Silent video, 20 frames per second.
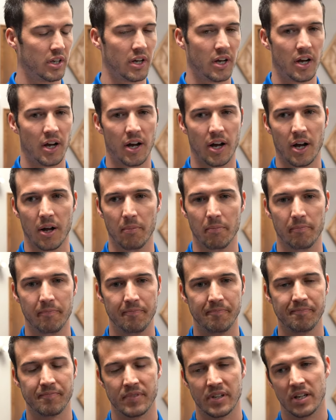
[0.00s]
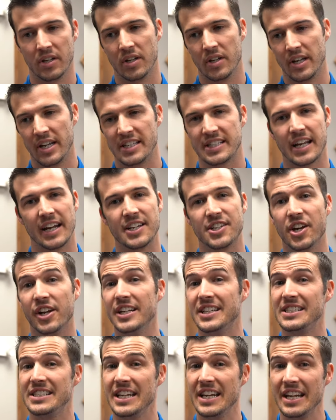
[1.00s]
It's got a ton
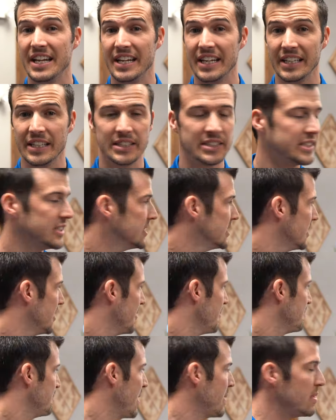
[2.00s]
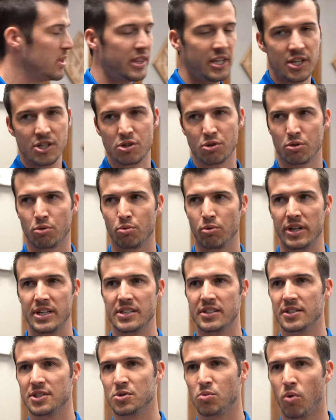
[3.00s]
of seating. Maybe these are
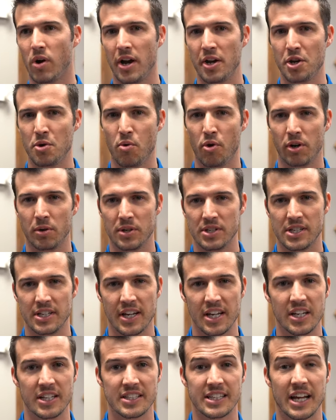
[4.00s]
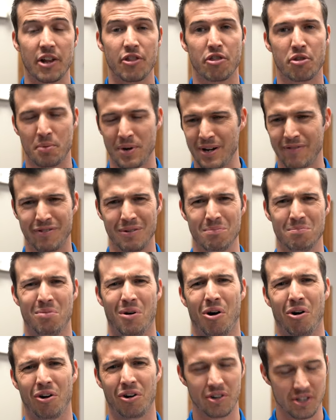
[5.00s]
reasons why you want to attend. It's got 3 different
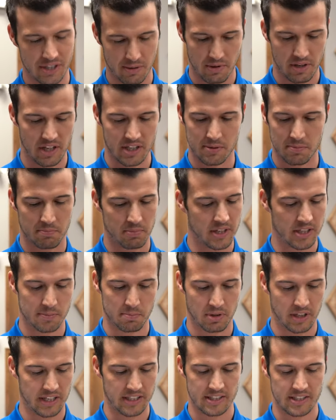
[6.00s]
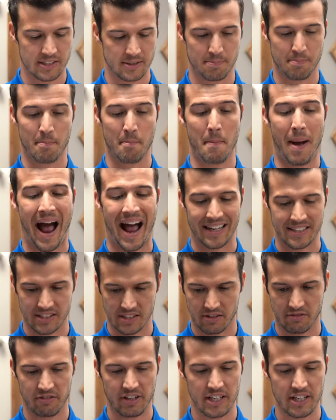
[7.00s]
bars. I mean, this place is massive.